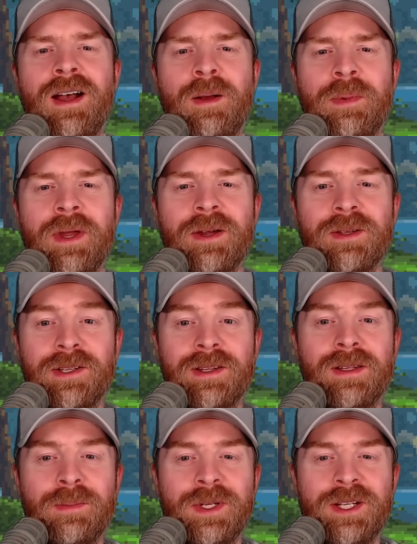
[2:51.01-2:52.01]
Apparently
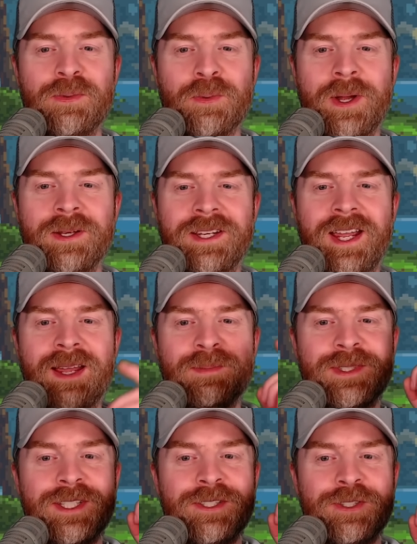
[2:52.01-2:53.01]
Limited Run
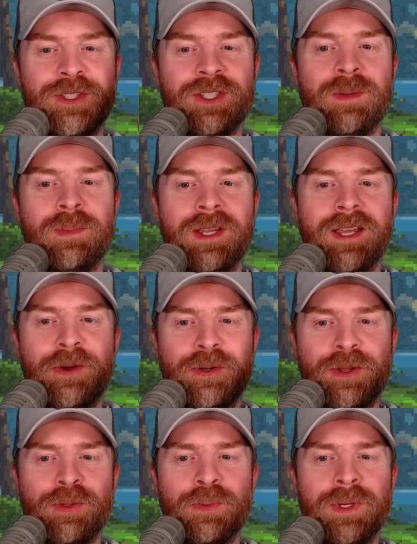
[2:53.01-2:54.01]
Games is shipping
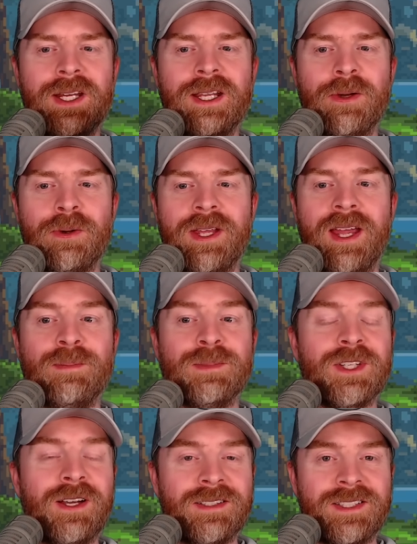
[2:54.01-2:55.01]
out three D O
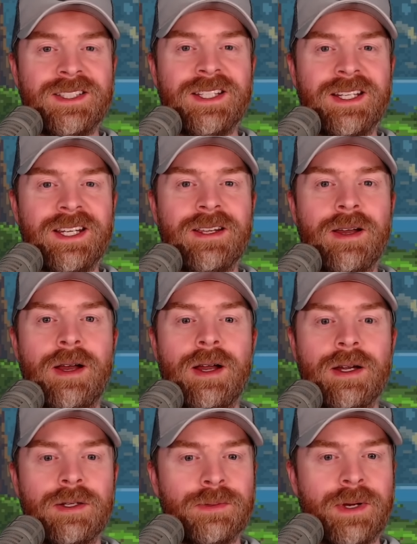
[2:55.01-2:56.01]
games on C D R